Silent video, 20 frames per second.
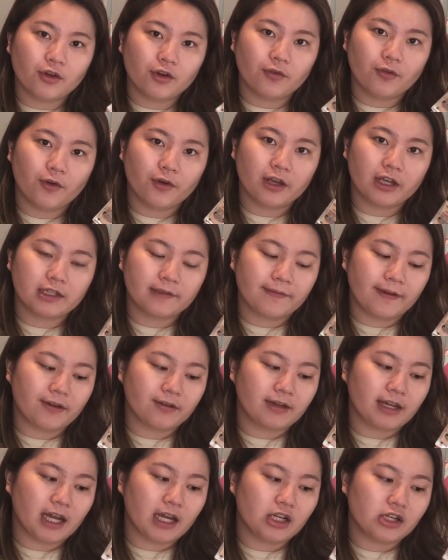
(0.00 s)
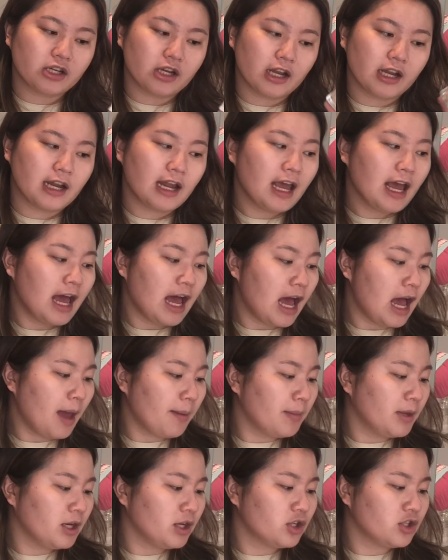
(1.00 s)
Photo Focus Foundation.
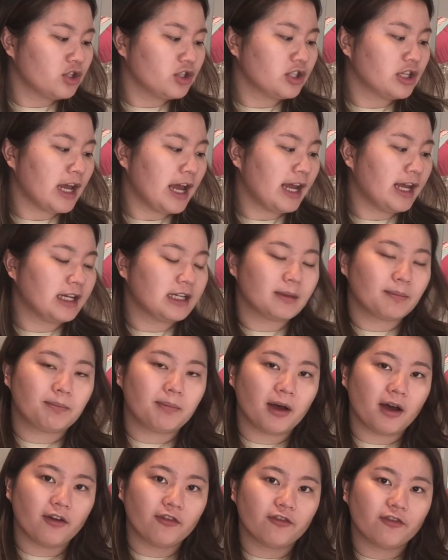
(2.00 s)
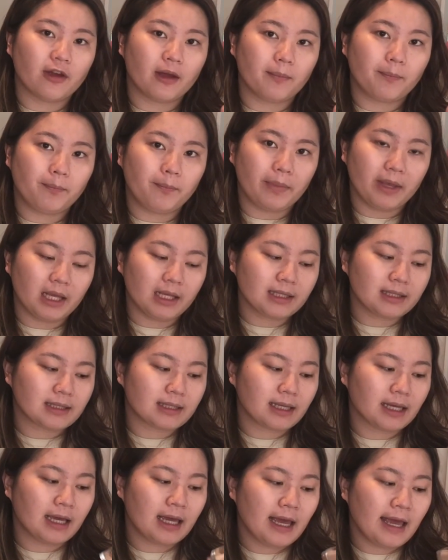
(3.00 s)
I'm in the shade Buff
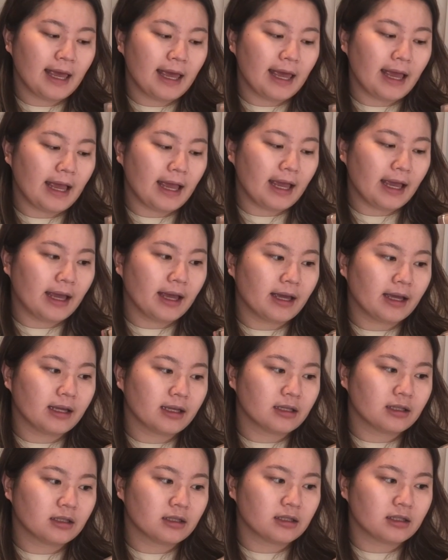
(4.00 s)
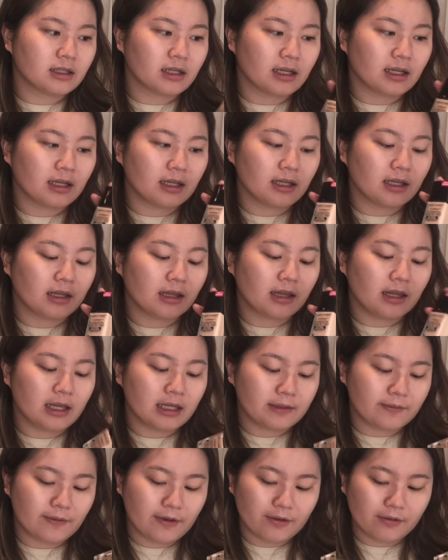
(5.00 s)
Bisque, and
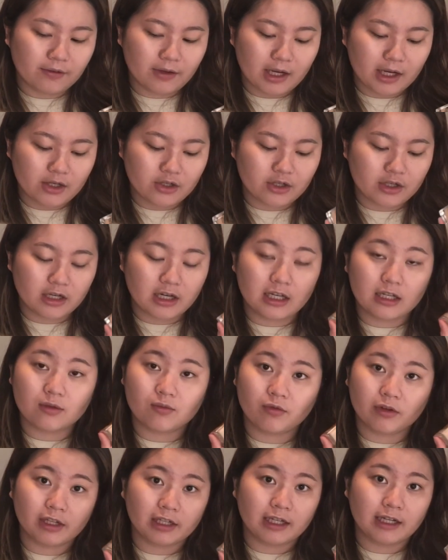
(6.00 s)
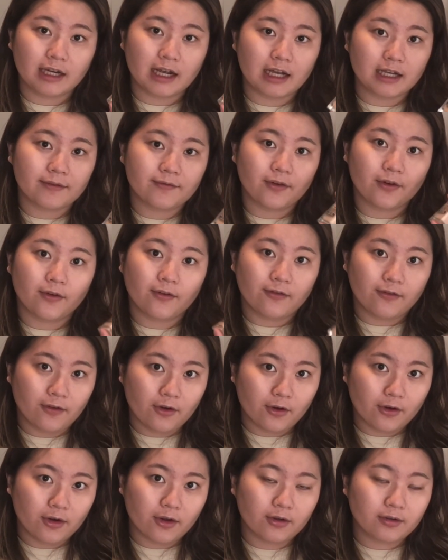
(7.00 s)
this foundation is really nice for
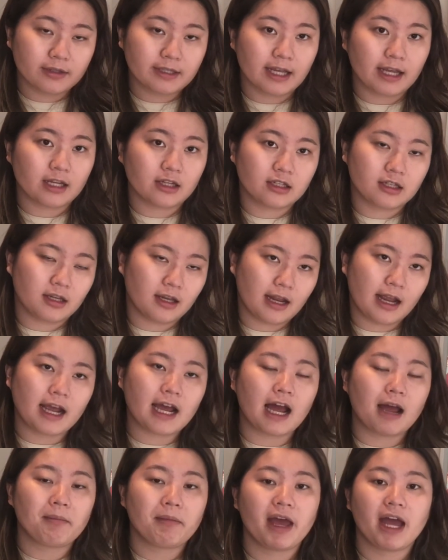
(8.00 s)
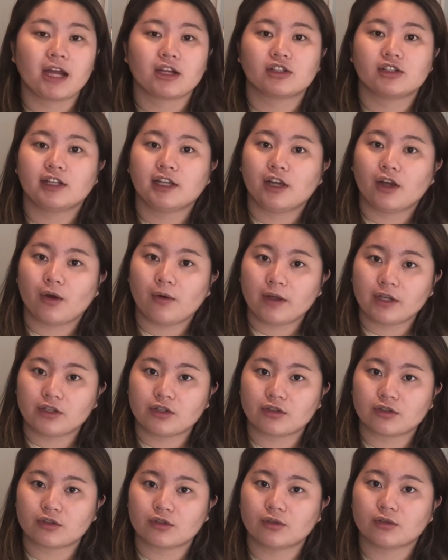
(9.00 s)
photos, and today I'm actually going
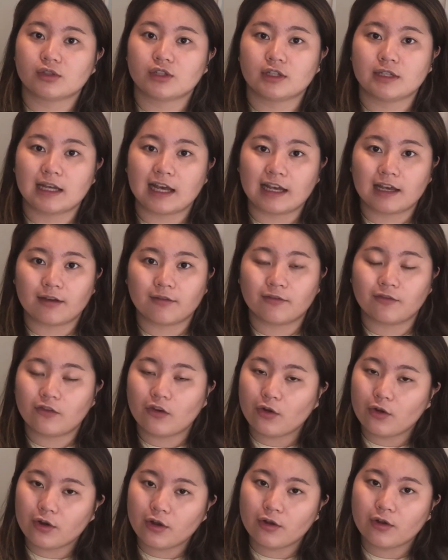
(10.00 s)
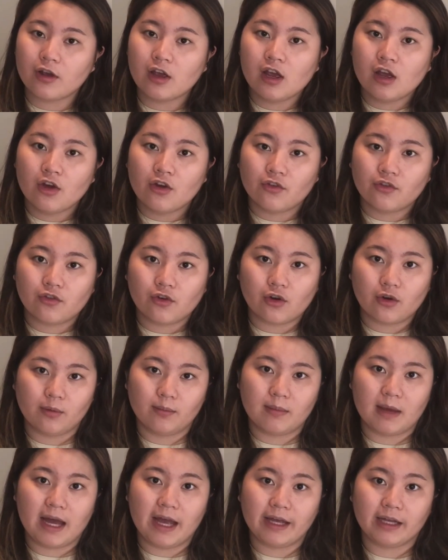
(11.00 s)
to school to take a photo
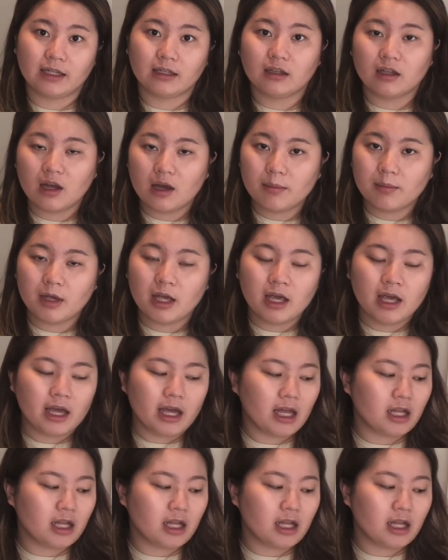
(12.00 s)
for my club,